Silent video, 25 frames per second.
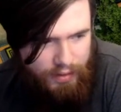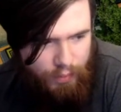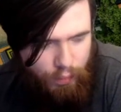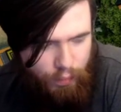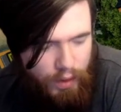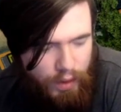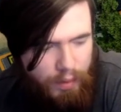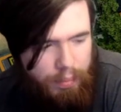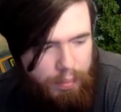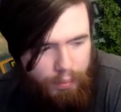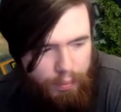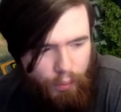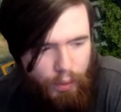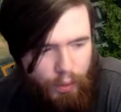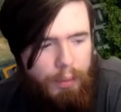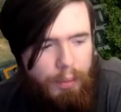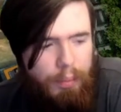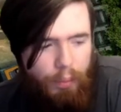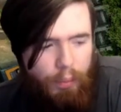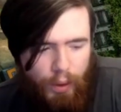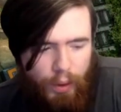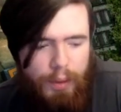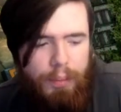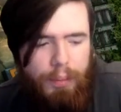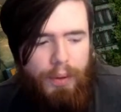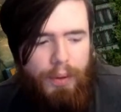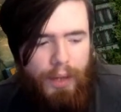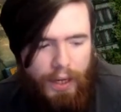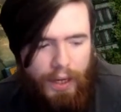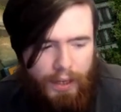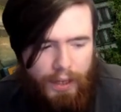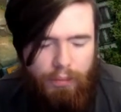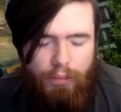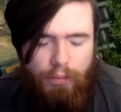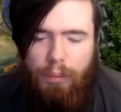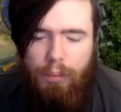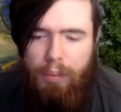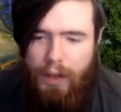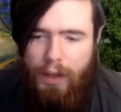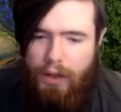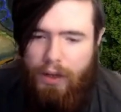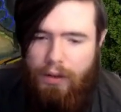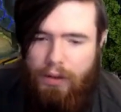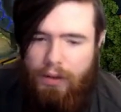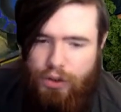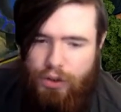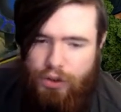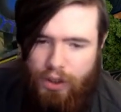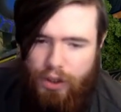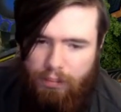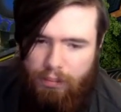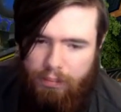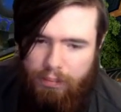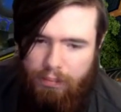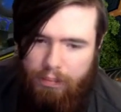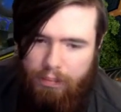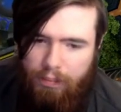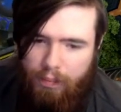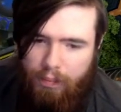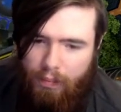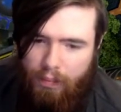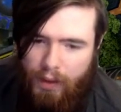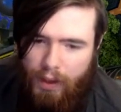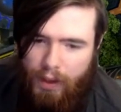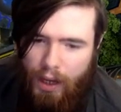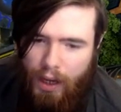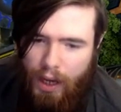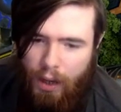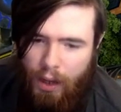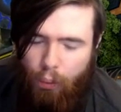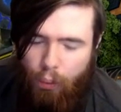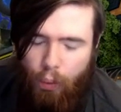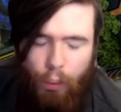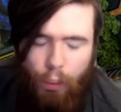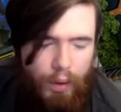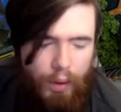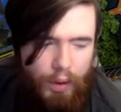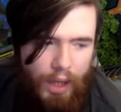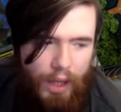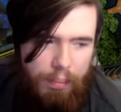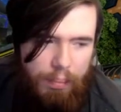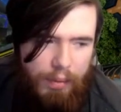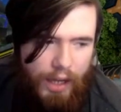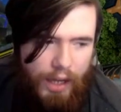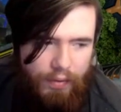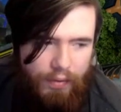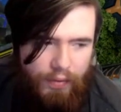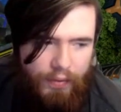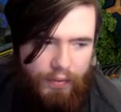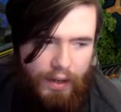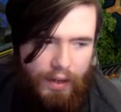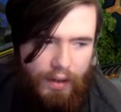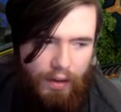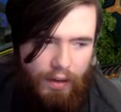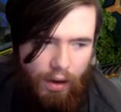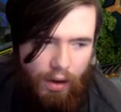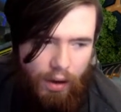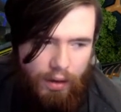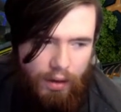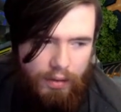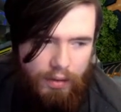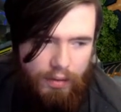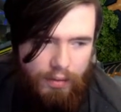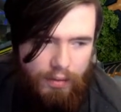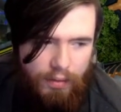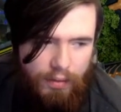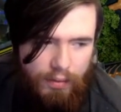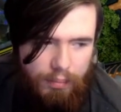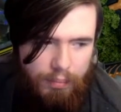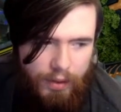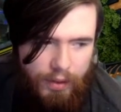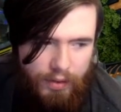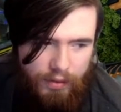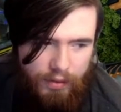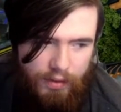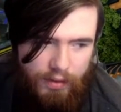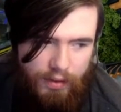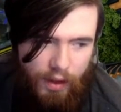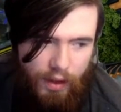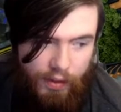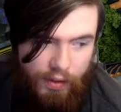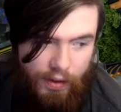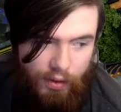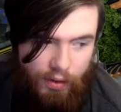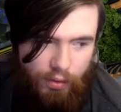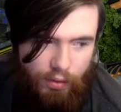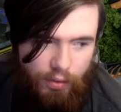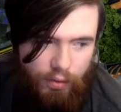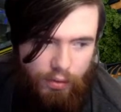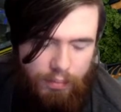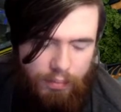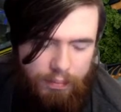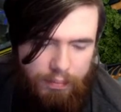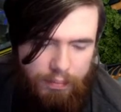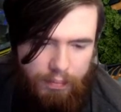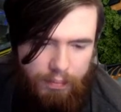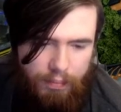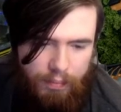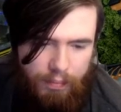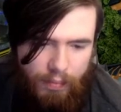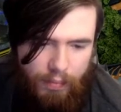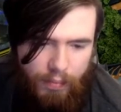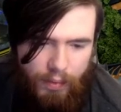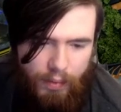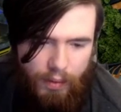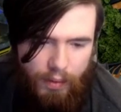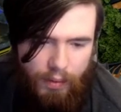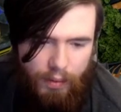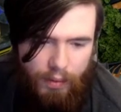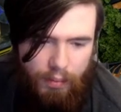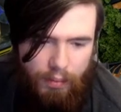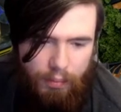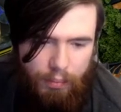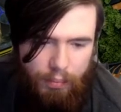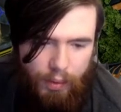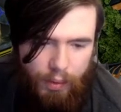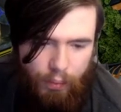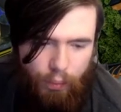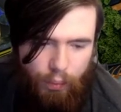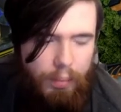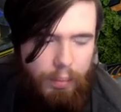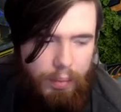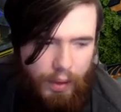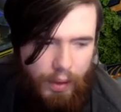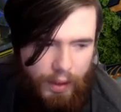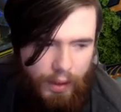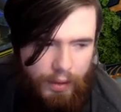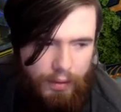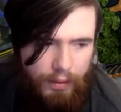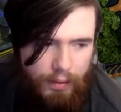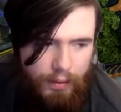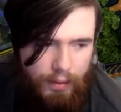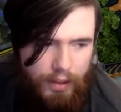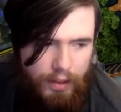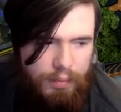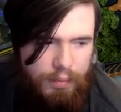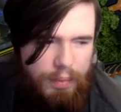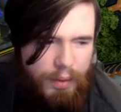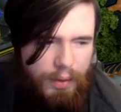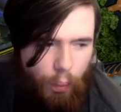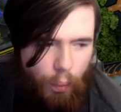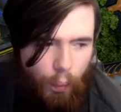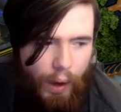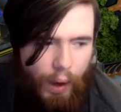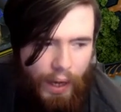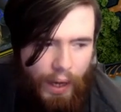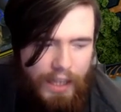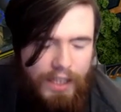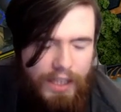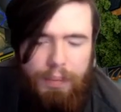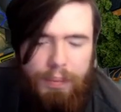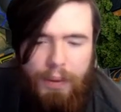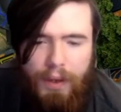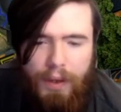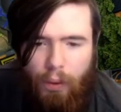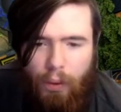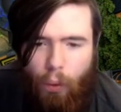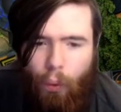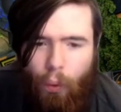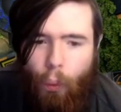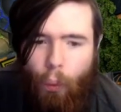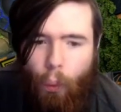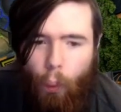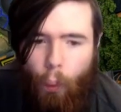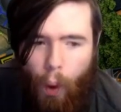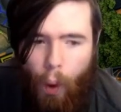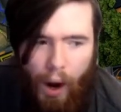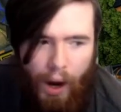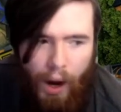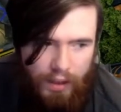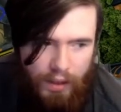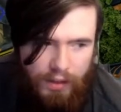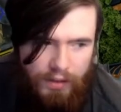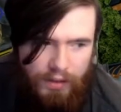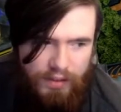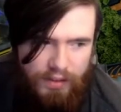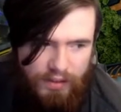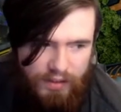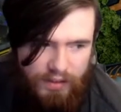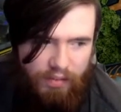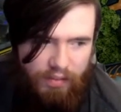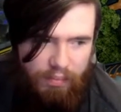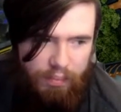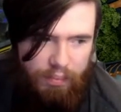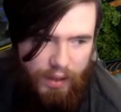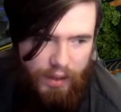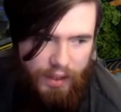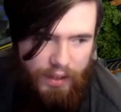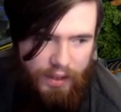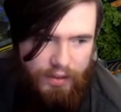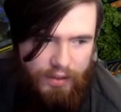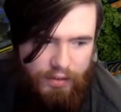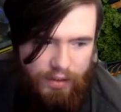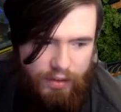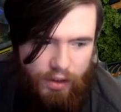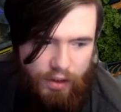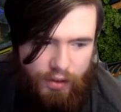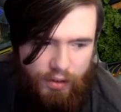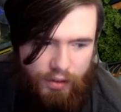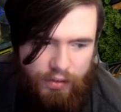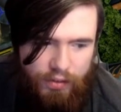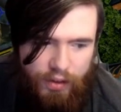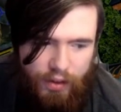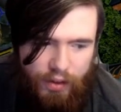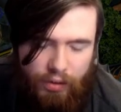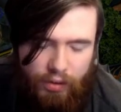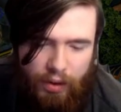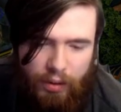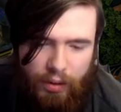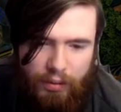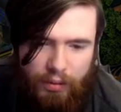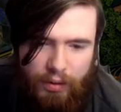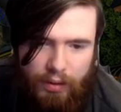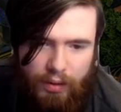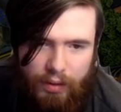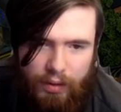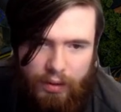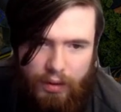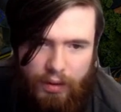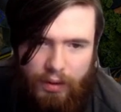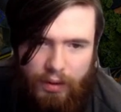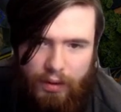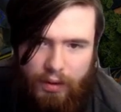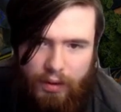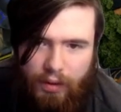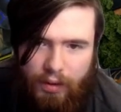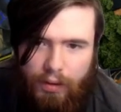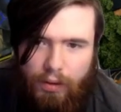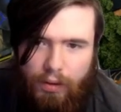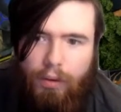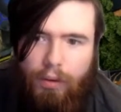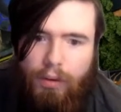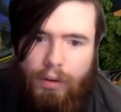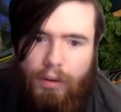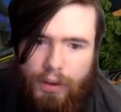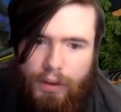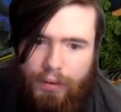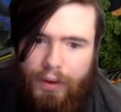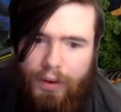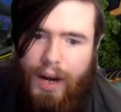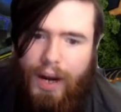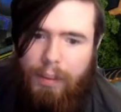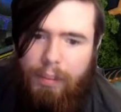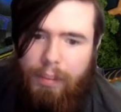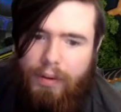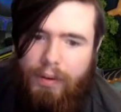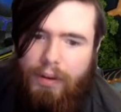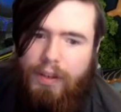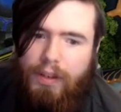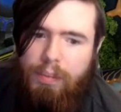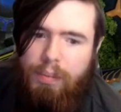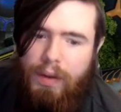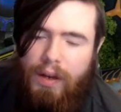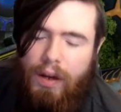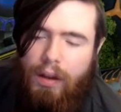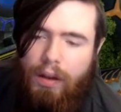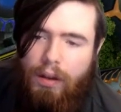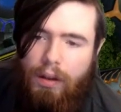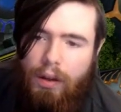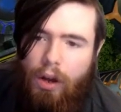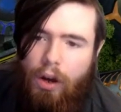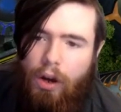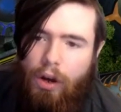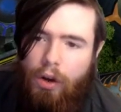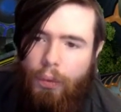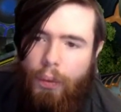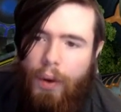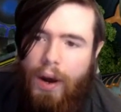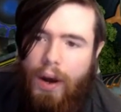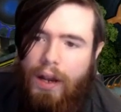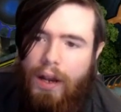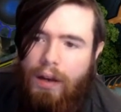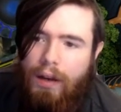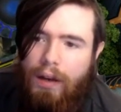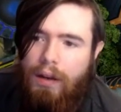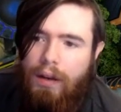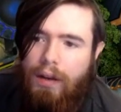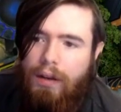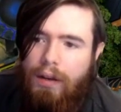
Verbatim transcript: We'll, we'll, we'll play it. We'll play it on stream. Uh, we will not play it for very long, because it's not that good. But we'll play it. It's been a while, it's been a while since I've played Stardust Synchron. Holy crap, it's been a long while.